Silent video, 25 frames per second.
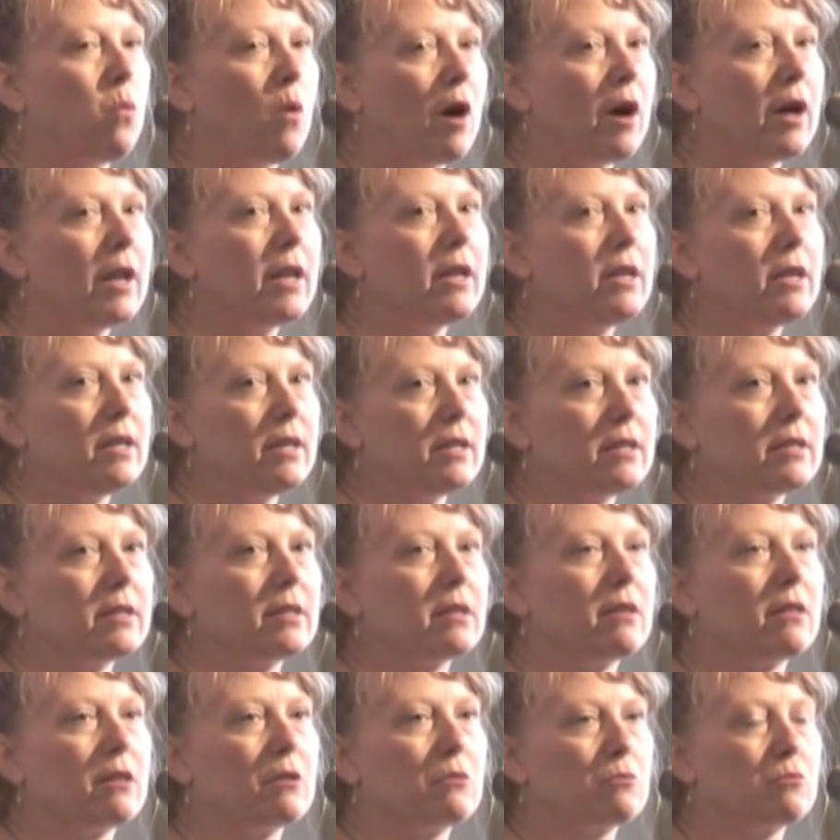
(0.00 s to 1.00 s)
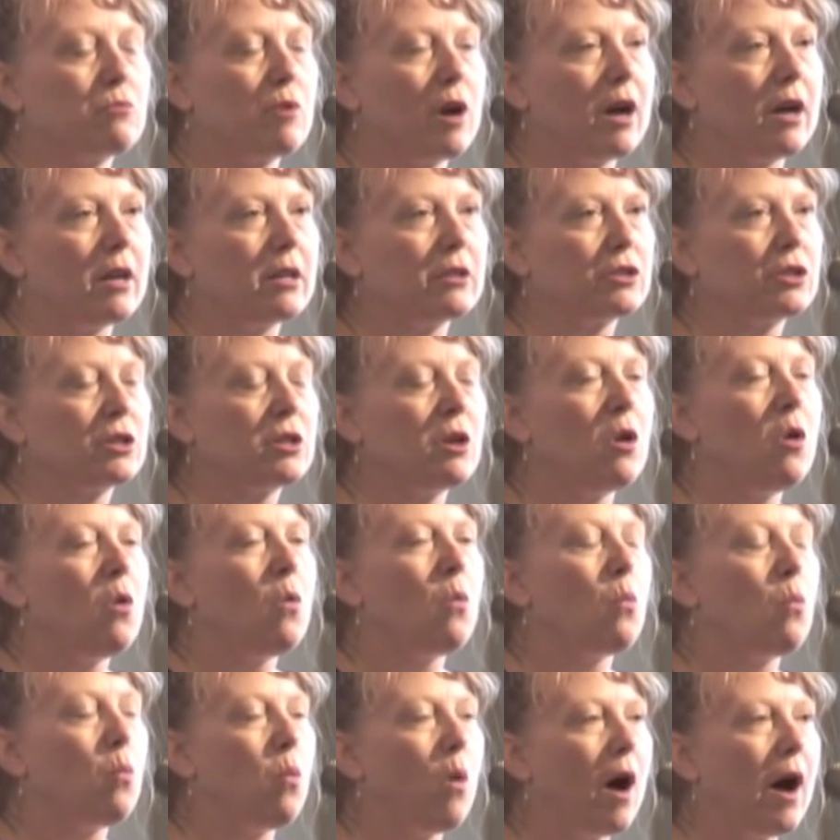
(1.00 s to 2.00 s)
What is the rush?
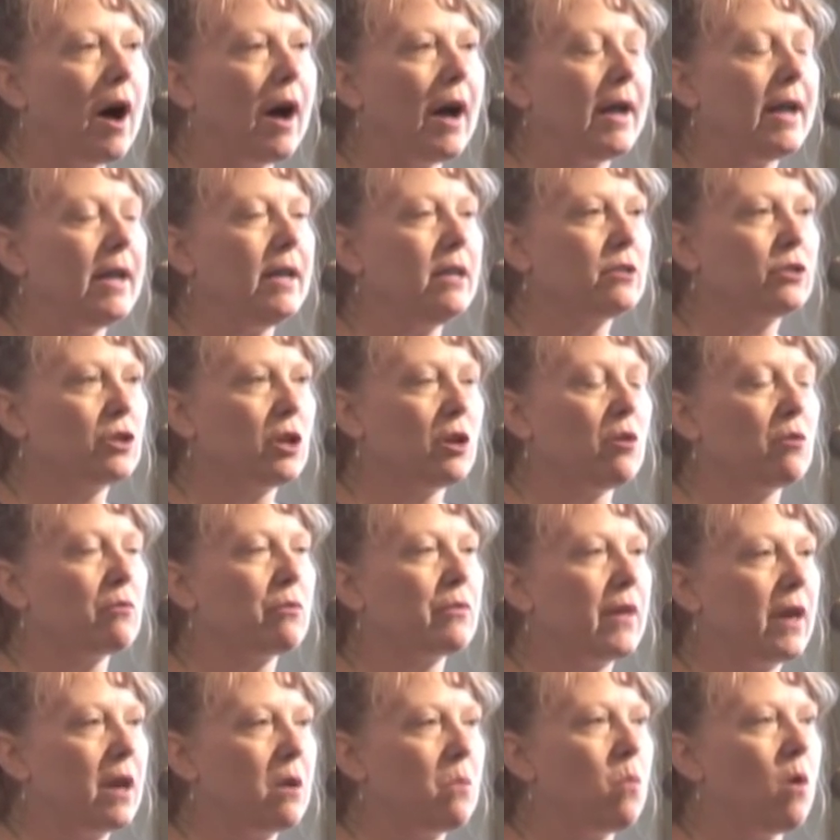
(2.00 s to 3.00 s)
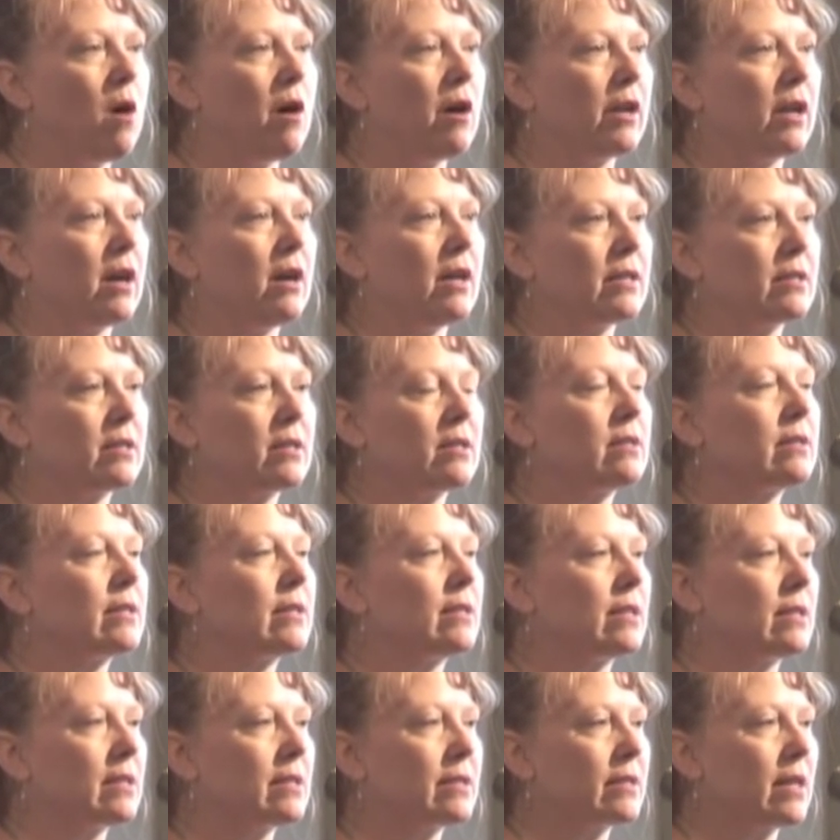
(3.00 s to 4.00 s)
Why don't they want us
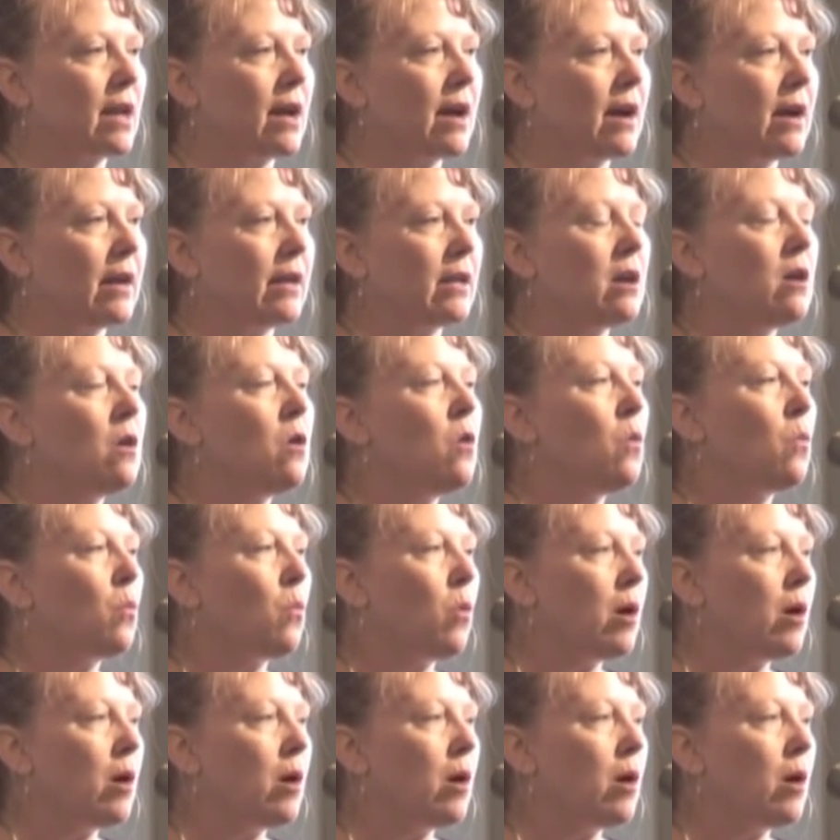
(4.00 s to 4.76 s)
to decide?